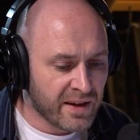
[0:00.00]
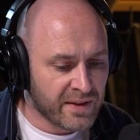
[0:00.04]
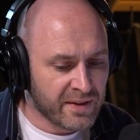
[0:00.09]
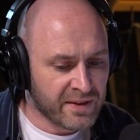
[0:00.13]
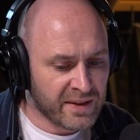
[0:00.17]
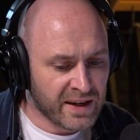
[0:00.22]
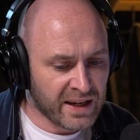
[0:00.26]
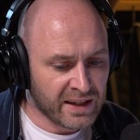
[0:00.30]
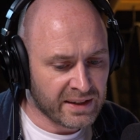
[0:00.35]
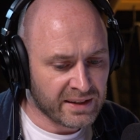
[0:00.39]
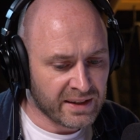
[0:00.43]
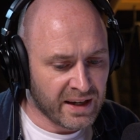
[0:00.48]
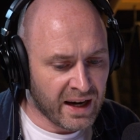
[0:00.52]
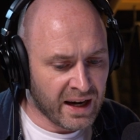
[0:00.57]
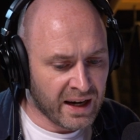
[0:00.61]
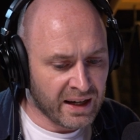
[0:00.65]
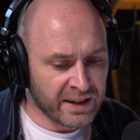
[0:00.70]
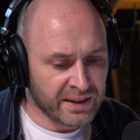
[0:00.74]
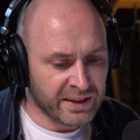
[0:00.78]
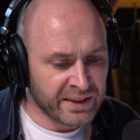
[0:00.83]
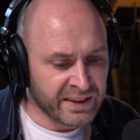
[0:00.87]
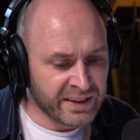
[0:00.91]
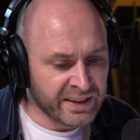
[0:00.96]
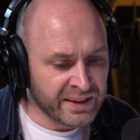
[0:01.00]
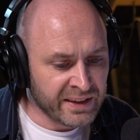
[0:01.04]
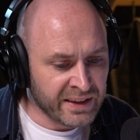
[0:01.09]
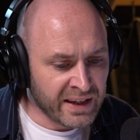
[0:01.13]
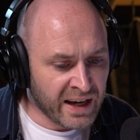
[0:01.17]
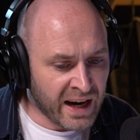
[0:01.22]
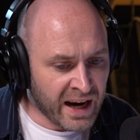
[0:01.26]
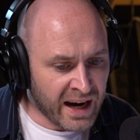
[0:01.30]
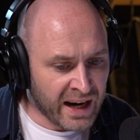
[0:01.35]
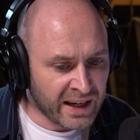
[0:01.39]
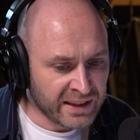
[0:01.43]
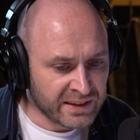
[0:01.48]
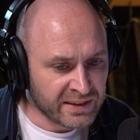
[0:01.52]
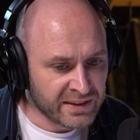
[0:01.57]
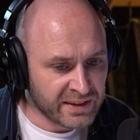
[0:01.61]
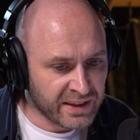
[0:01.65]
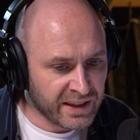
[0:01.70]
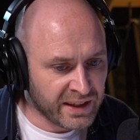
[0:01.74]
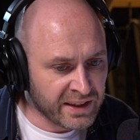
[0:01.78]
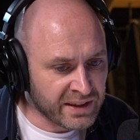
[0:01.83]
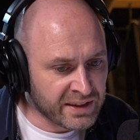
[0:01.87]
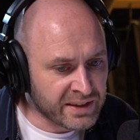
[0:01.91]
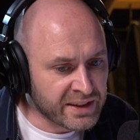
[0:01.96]
that are not
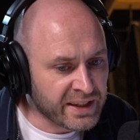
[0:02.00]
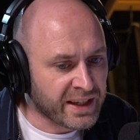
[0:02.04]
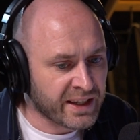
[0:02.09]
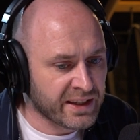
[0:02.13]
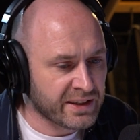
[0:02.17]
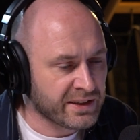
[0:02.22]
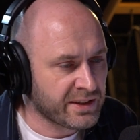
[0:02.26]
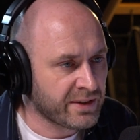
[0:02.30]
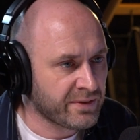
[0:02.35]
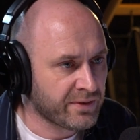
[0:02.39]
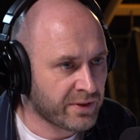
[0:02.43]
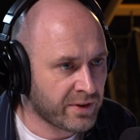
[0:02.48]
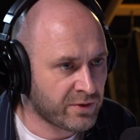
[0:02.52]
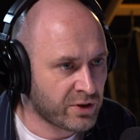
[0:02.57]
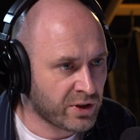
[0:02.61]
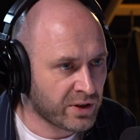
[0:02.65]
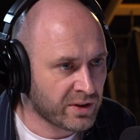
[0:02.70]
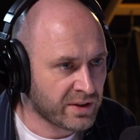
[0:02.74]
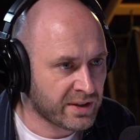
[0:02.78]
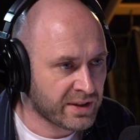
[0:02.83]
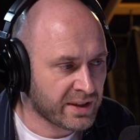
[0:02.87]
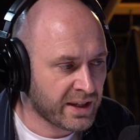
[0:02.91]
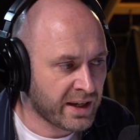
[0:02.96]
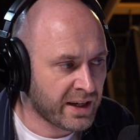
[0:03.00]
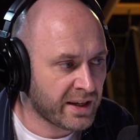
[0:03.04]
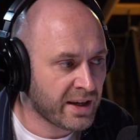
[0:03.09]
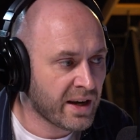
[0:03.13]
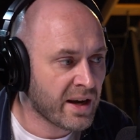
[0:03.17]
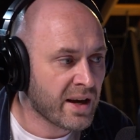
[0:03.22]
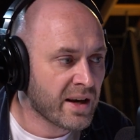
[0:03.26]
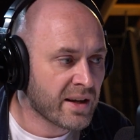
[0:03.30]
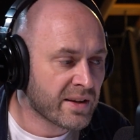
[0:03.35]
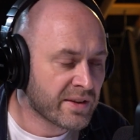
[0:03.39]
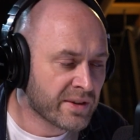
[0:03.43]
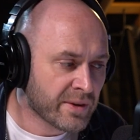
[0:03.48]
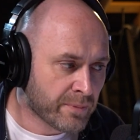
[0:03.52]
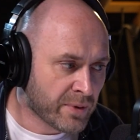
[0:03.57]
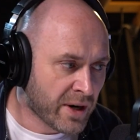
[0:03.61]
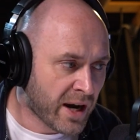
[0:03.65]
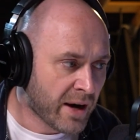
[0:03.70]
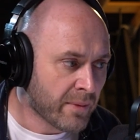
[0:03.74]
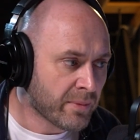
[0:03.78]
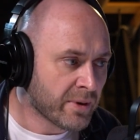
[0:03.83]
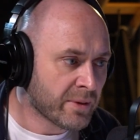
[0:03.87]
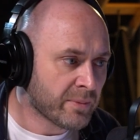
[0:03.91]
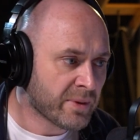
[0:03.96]
indicative of genocide. The
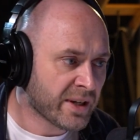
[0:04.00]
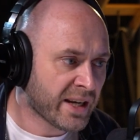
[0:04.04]
problem,